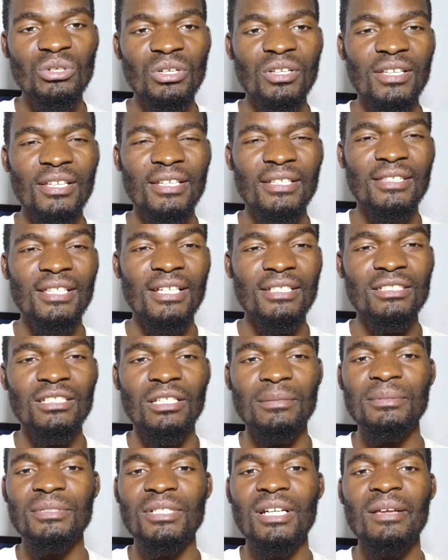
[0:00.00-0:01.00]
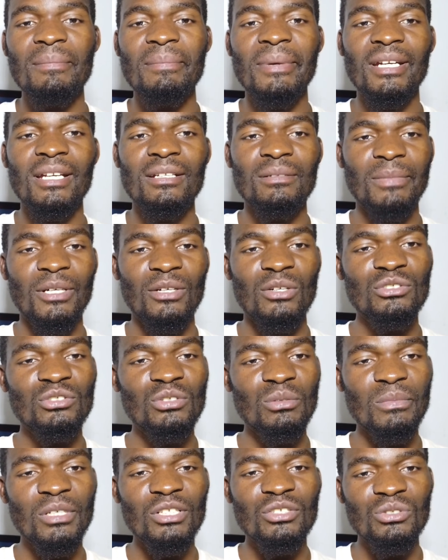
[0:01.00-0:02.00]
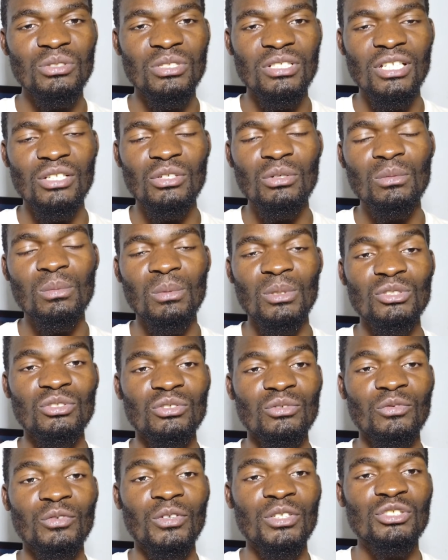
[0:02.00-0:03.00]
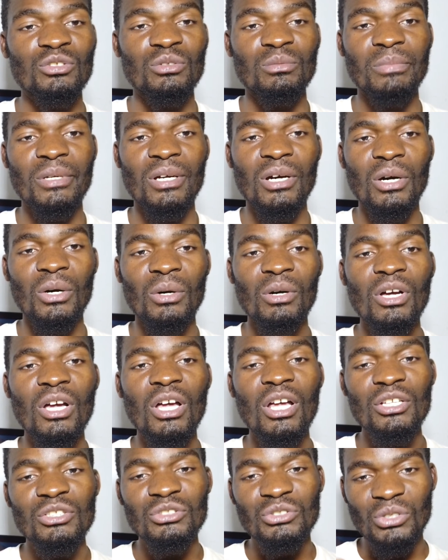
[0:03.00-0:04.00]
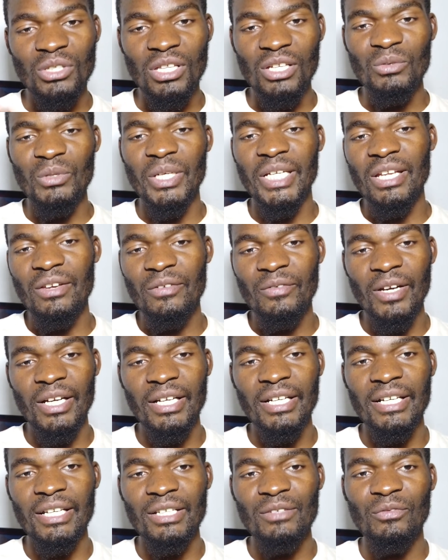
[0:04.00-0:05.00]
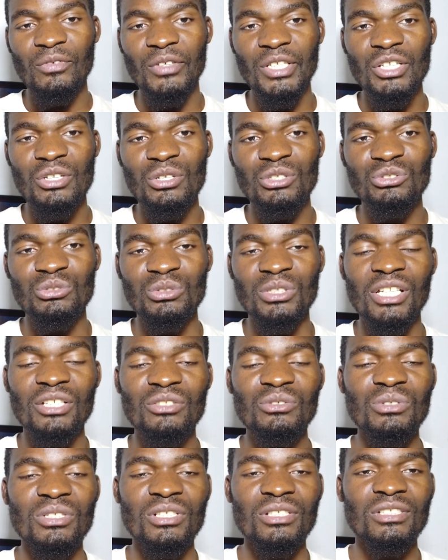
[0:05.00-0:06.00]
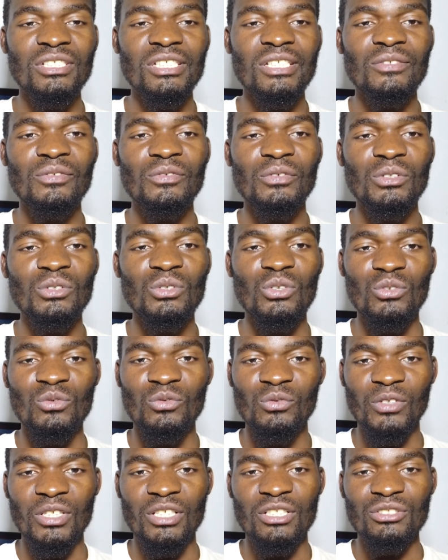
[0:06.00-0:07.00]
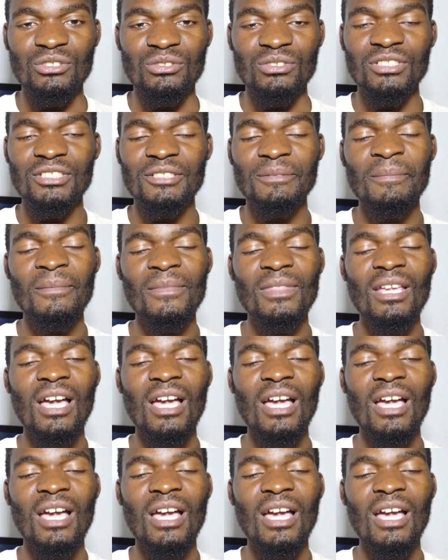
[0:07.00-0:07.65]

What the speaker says: sure you hit that subscribe button, but also make sure you turn on post notification bell, so that whenever I create videos, you get to receive notifications.